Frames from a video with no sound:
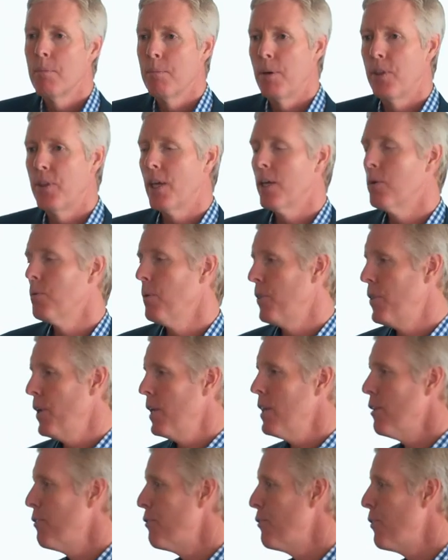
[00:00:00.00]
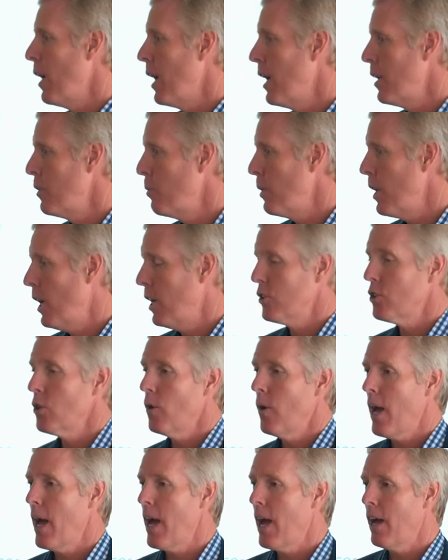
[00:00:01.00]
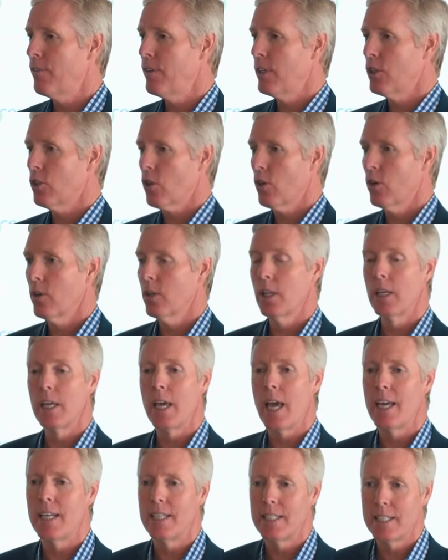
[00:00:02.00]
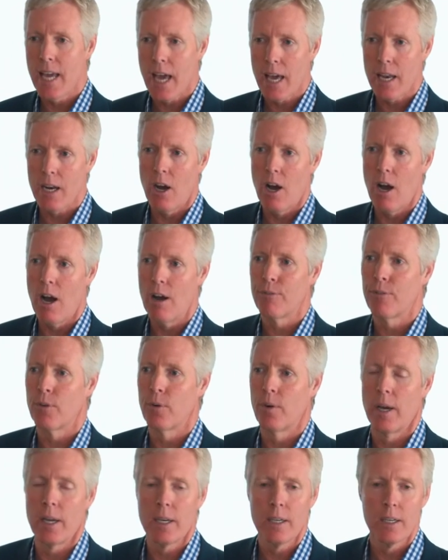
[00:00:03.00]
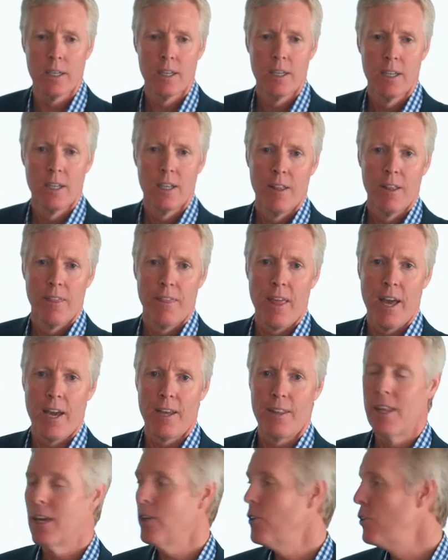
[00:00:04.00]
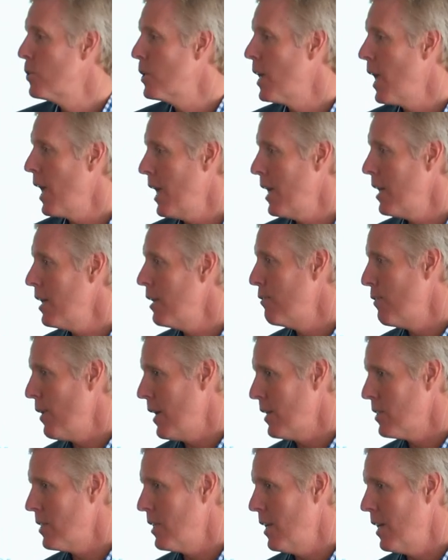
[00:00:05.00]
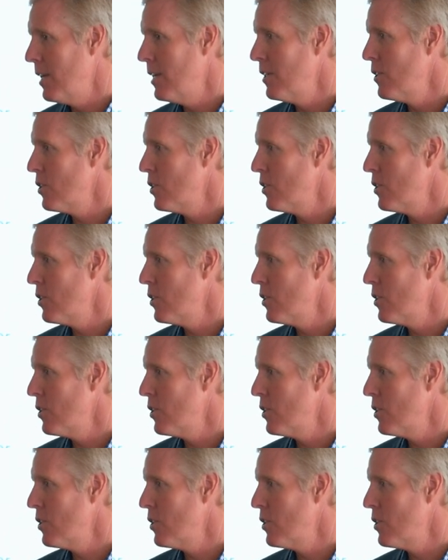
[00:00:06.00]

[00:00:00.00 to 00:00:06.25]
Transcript: But then within the fund, we also have internally a debt offering that you can invest in.